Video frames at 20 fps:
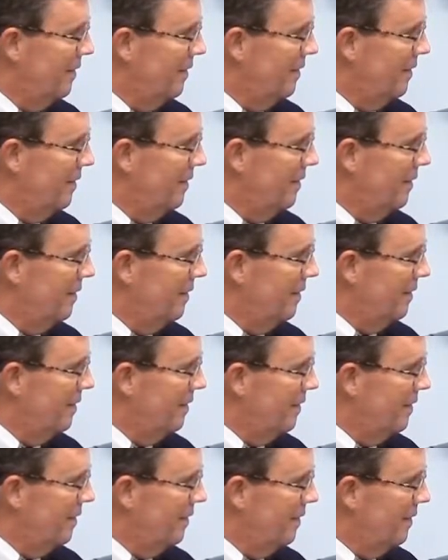
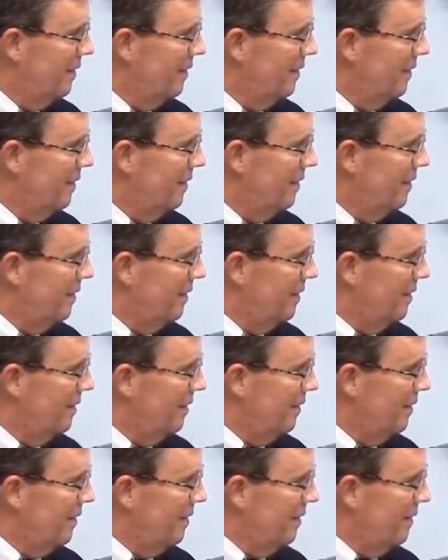
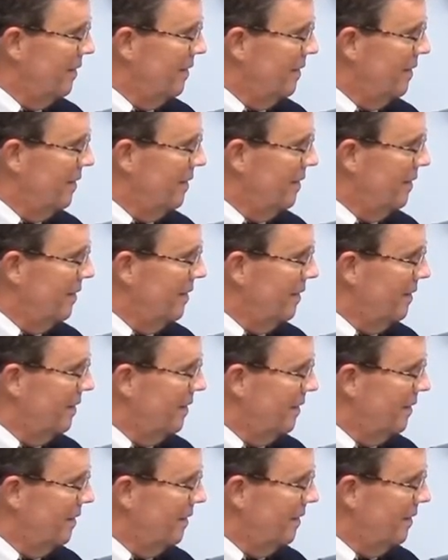
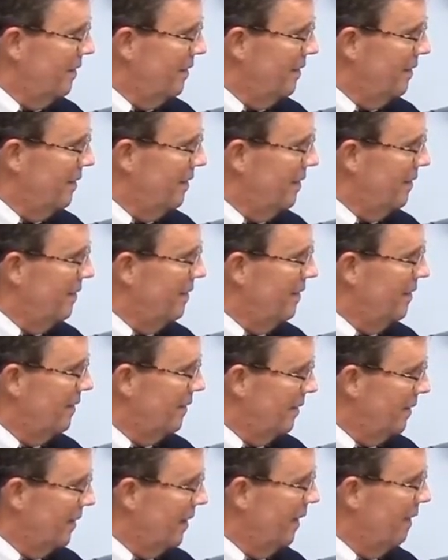
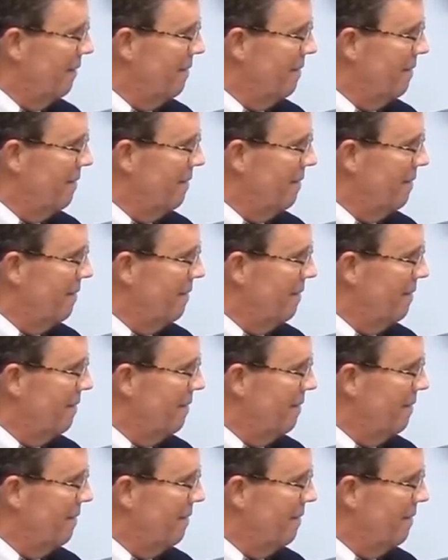(not speaking)